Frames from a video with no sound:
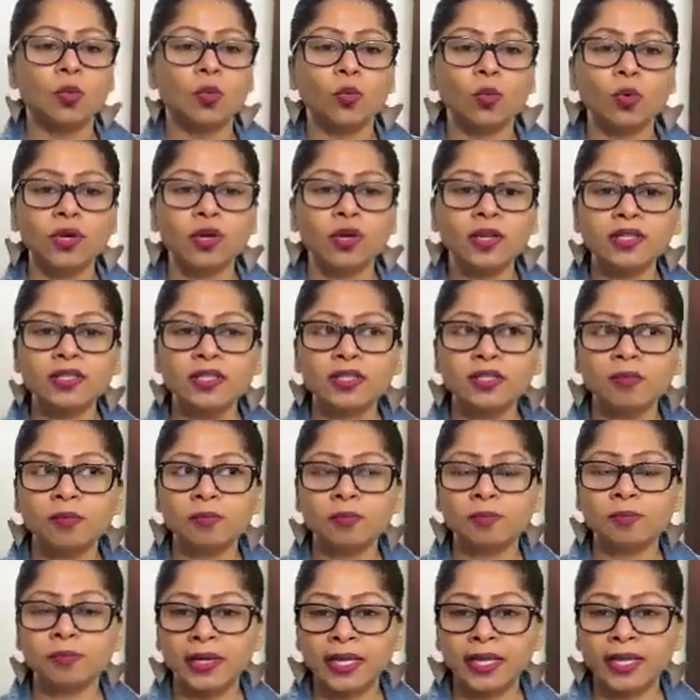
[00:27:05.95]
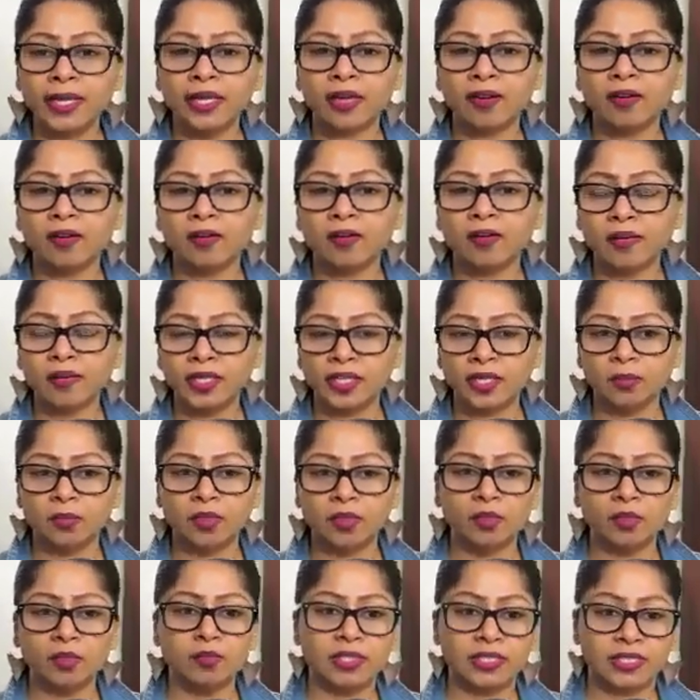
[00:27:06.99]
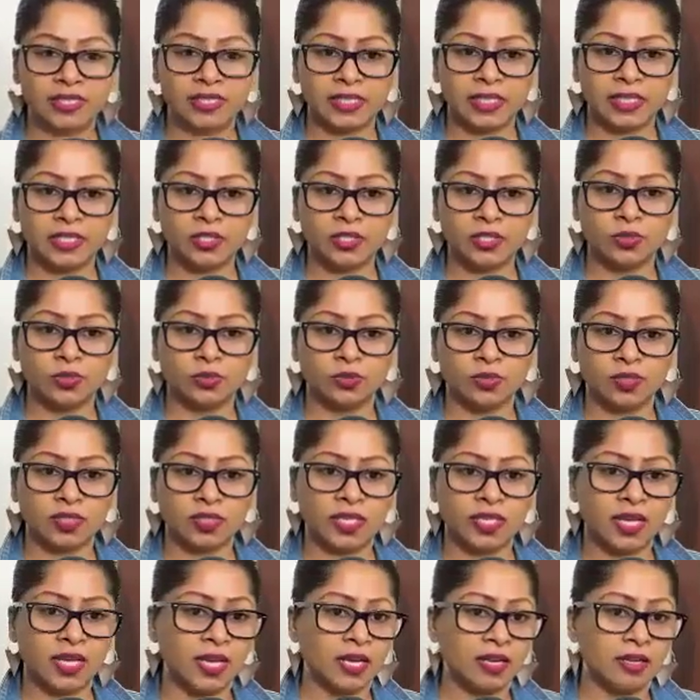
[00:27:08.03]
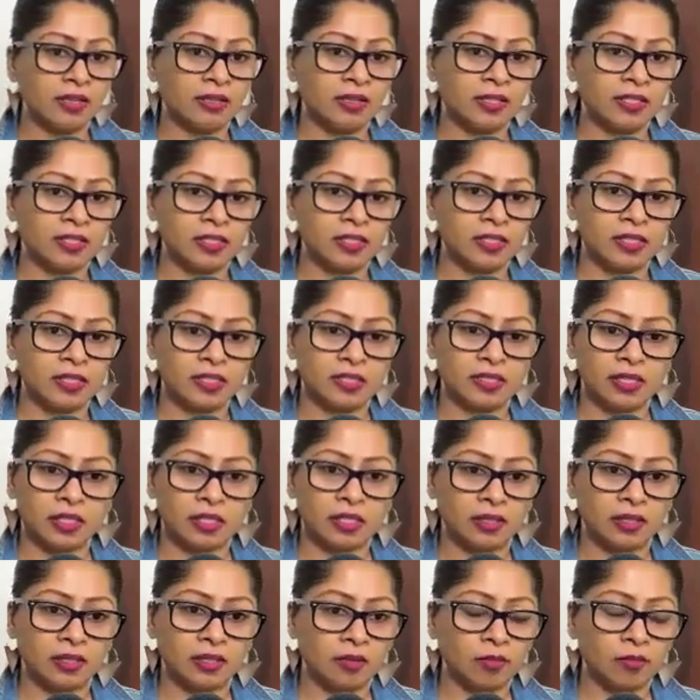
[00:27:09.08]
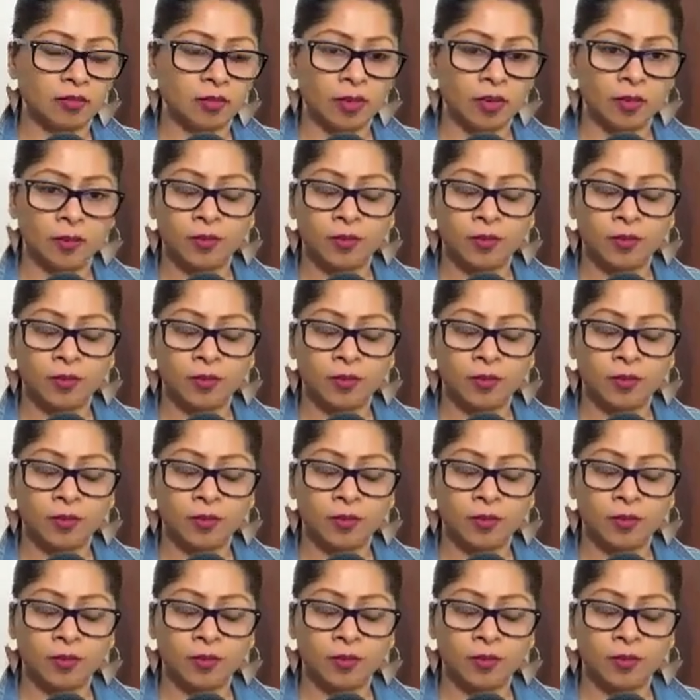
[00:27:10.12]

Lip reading: what are the bare minimum essentials that this a